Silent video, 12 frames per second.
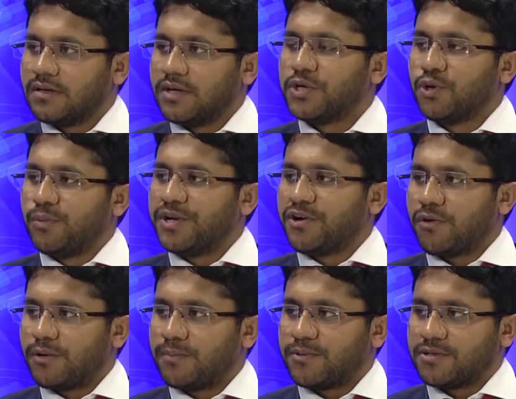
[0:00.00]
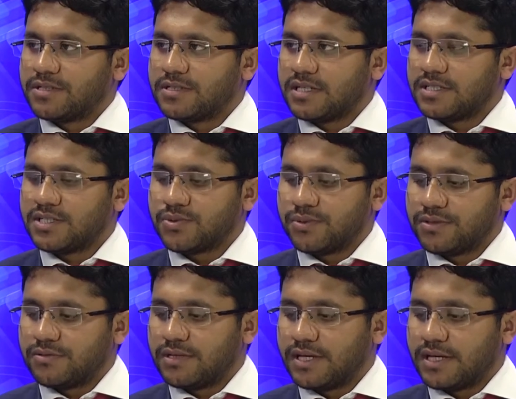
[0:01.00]
It will be normal process. I just want
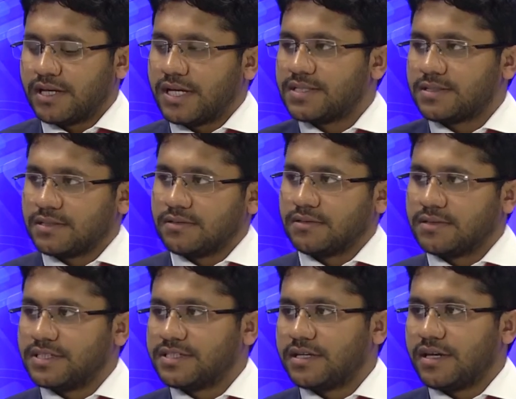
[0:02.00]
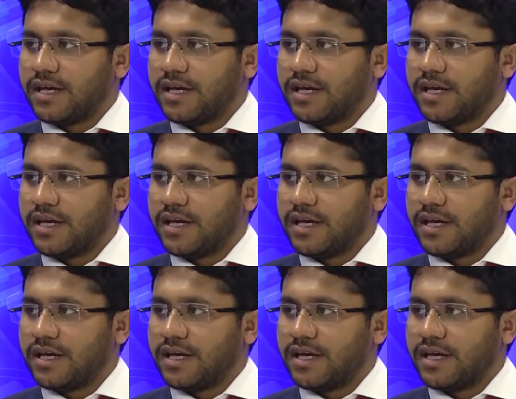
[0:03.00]
to like, as they say,